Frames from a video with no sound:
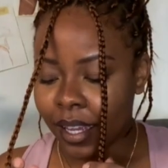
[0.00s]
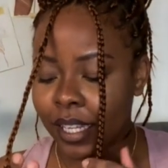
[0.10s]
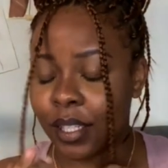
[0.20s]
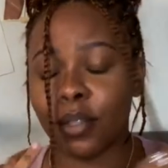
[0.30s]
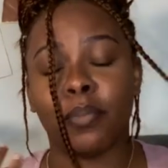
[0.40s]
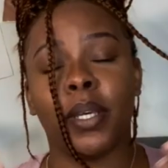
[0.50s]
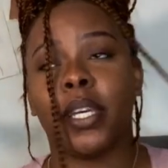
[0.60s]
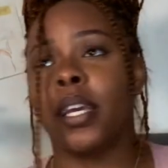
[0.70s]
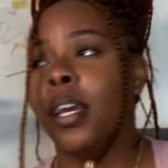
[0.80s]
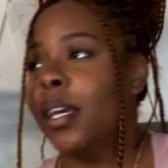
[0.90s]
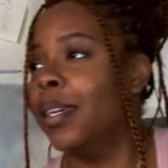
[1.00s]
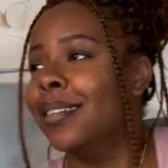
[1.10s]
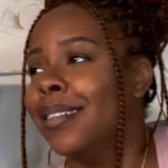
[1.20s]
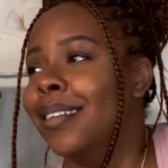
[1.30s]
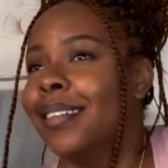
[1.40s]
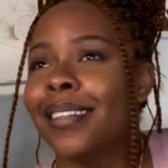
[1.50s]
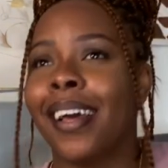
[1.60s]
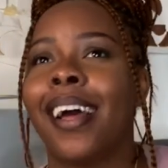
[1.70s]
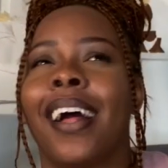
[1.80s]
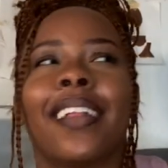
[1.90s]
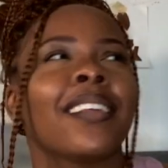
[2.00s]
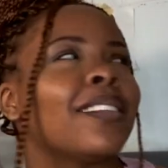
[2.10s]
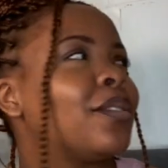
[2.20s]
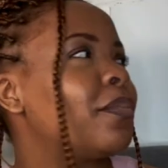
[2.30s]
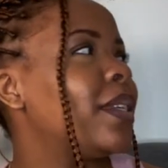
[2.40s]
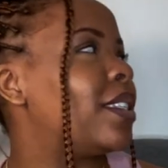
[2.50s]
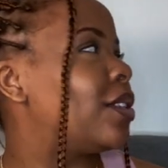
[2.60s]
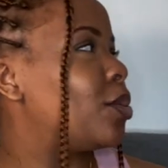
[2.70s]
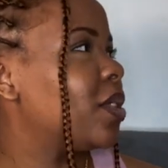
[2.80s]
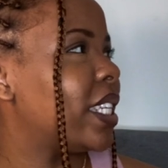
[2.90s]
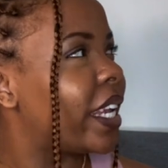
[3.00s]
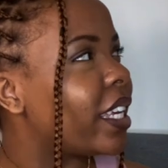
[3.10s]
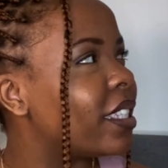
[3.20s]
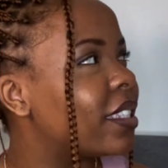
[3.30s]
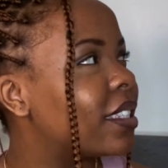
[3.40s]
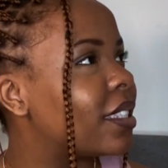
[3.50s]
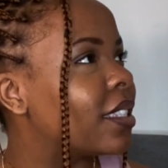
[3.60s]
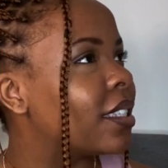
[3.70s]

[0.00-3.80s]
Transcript: it took me, I think it took me 2 days.